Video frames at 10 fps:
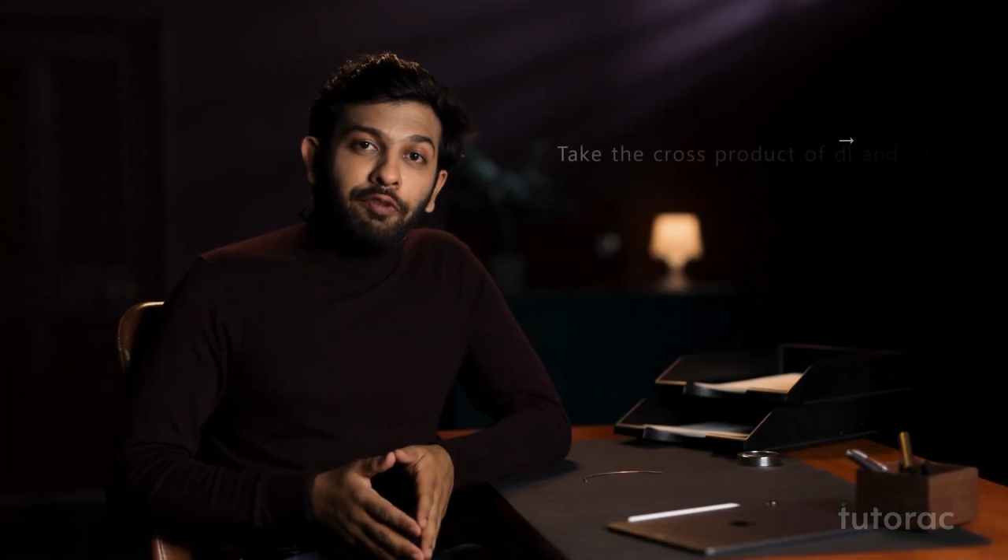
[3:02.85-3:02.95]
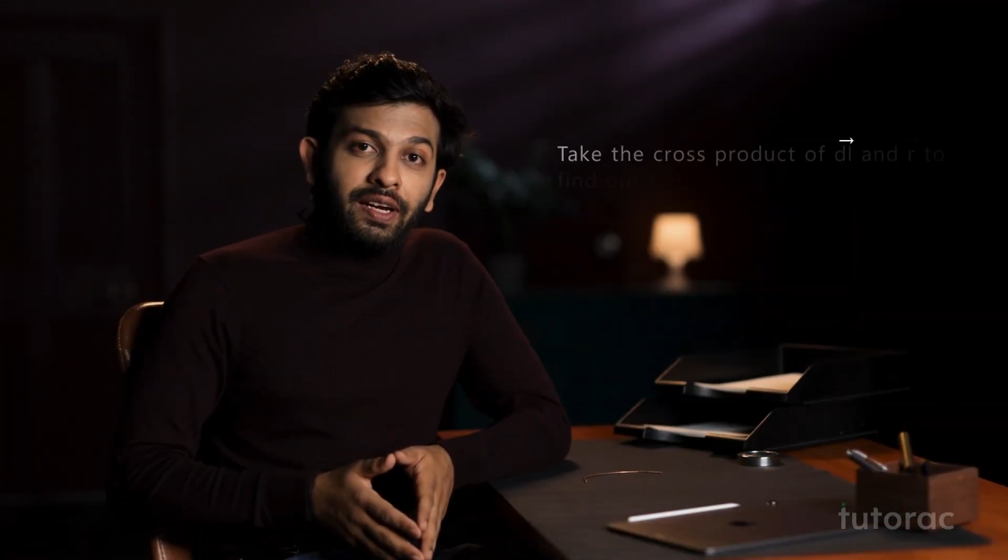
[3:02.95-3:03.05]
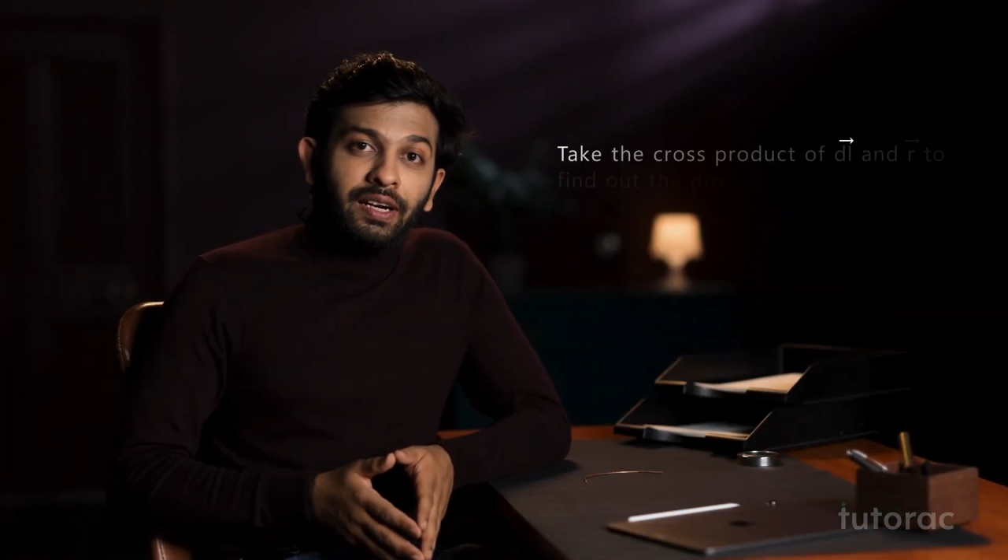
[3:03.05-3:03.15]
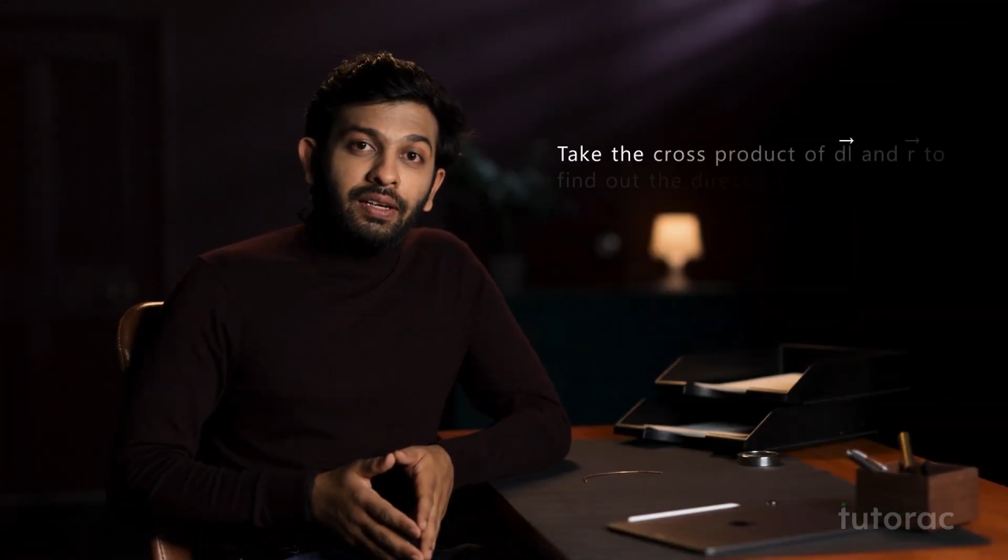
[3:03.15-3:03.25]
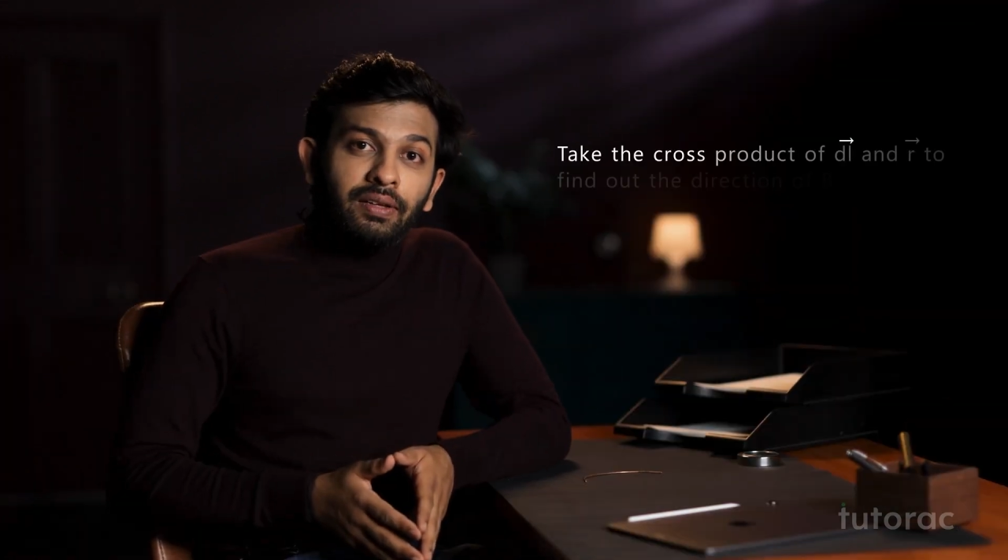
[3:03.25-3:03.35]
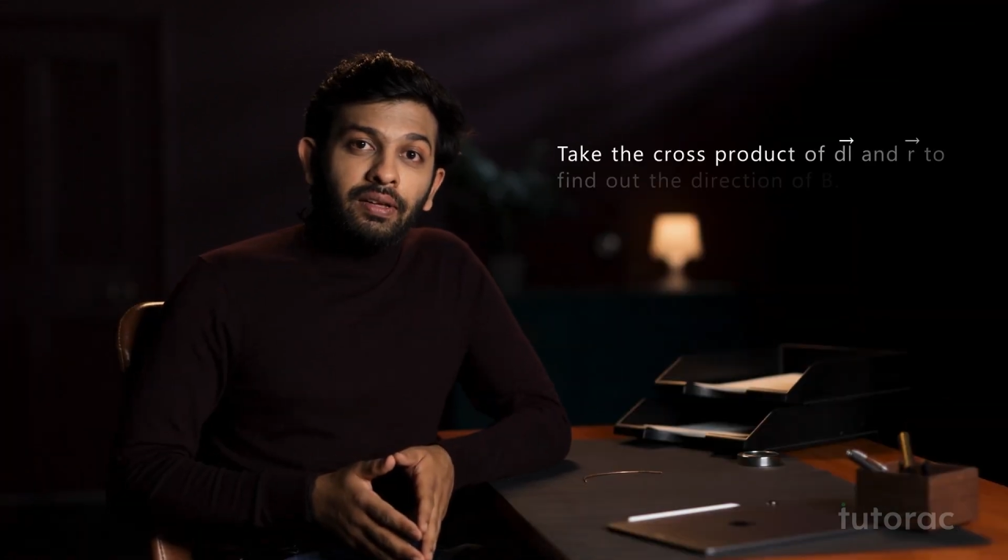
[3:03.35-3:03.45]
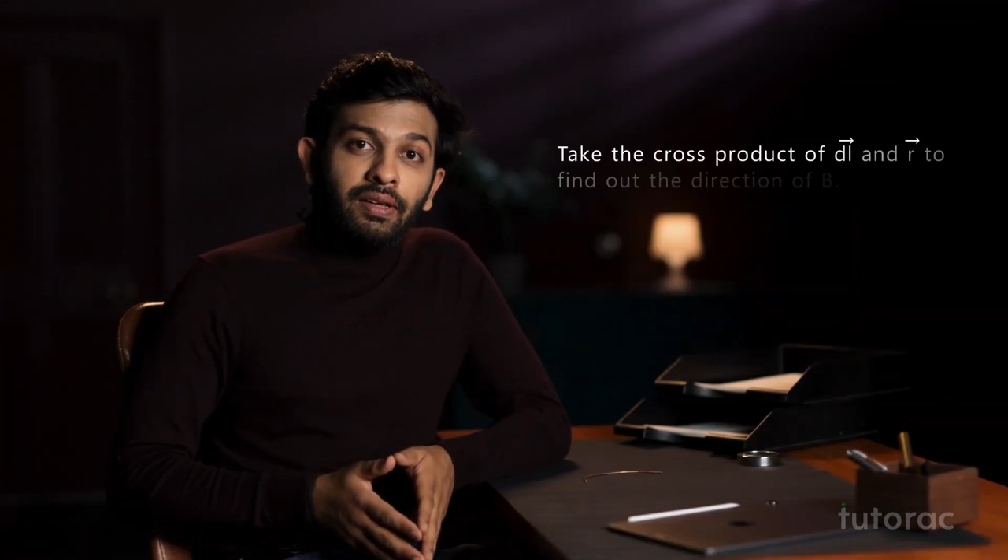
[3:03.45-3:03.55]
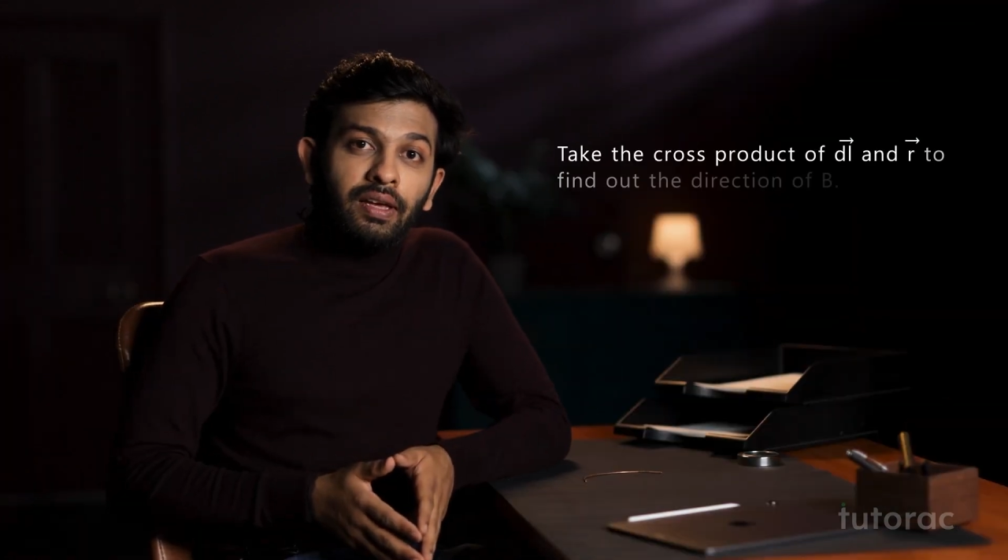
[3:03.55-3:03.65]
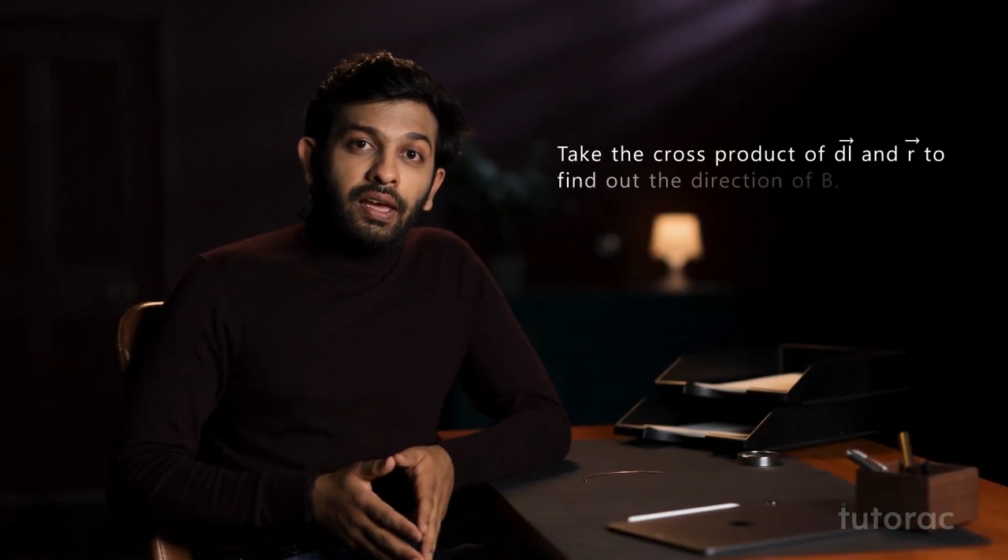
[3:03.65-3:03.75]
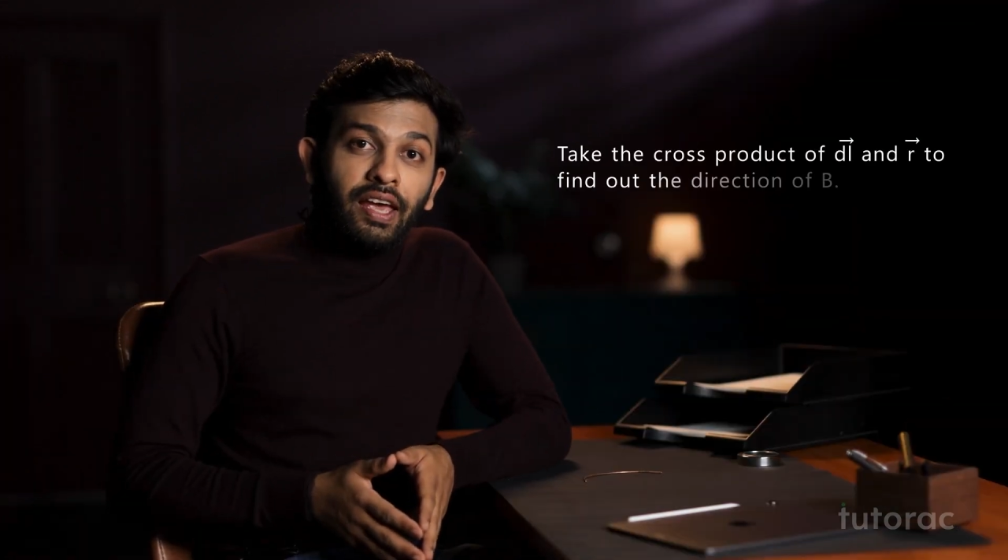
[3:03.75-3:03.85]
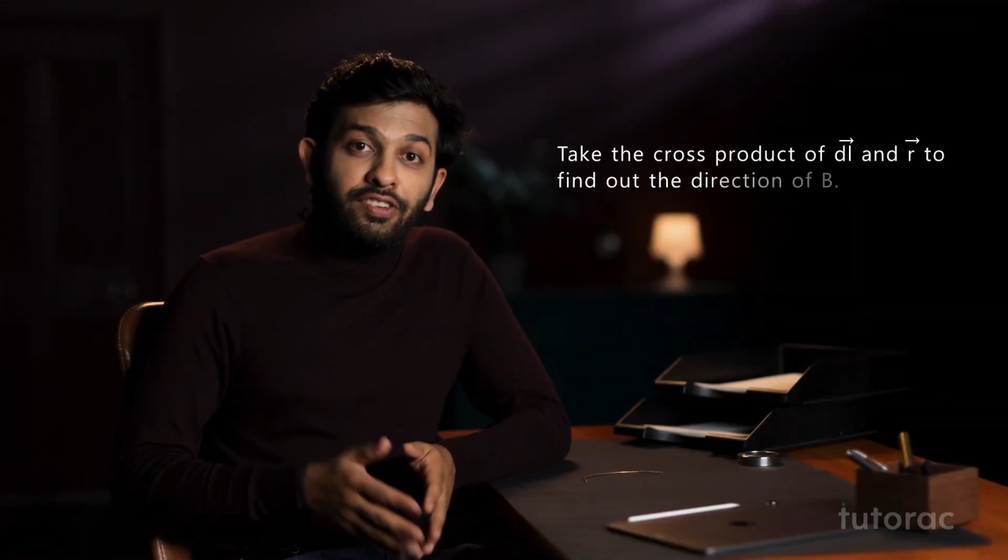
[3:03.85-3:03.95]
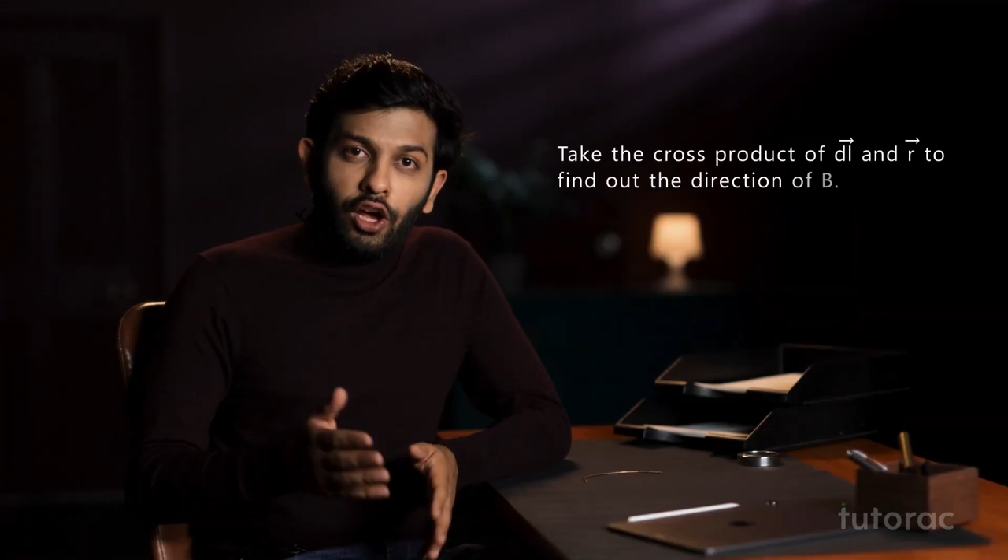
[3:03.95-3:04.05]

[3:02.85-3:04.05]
field is